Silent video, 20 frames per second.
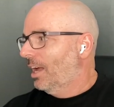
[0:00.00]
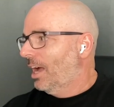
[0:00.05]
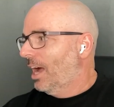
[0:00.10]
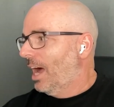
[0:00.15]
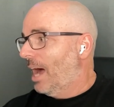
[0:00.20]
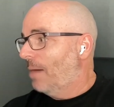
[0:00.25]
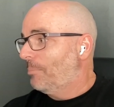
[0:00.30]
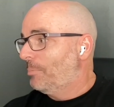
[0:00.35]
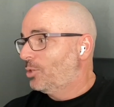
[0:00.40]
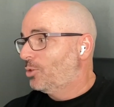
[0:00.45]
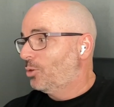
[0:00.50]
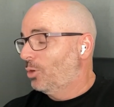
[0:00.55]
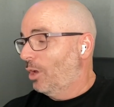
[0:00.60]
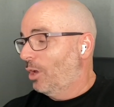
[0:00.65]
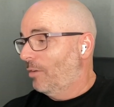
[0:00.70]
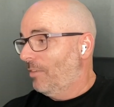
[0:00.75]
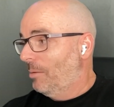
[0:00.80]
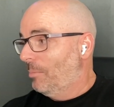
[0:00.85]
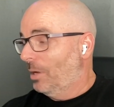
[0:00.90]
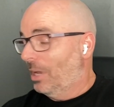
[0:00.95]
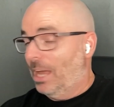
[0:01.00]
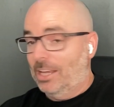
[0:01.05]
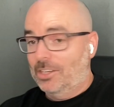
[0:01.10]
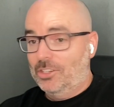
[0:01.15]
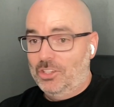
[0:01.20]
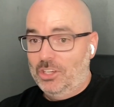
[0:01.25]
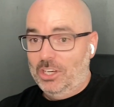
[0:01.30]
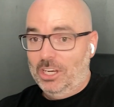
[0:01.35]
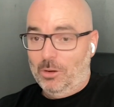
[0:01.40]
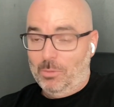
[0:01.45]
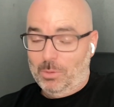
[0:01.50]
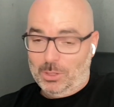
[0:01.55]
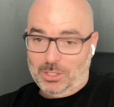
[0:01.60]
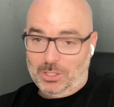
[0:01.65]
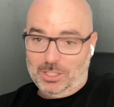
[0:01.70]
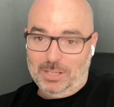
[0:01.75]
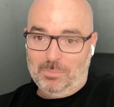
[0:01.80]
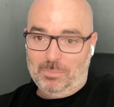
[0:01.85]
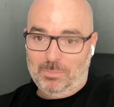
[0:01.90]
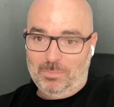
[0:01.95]
Up until November last year, I would have
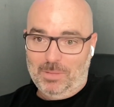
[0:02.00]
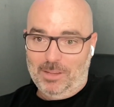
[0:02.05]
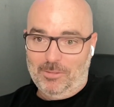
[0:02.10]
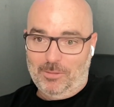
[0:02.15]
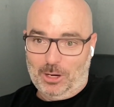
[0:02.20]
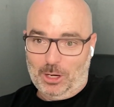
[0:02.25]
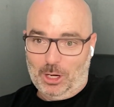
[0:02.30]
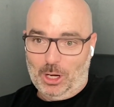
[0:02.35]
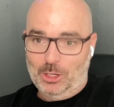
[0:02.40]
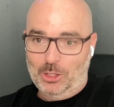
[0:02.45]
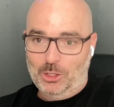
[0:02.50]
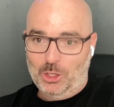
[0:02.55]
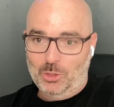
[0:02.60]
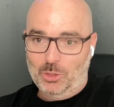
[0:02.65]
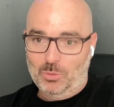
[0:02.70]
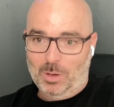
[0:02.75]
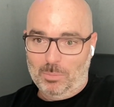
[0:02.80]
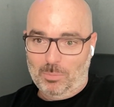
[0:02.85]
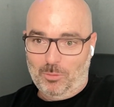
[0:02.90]
said if I could only choose one,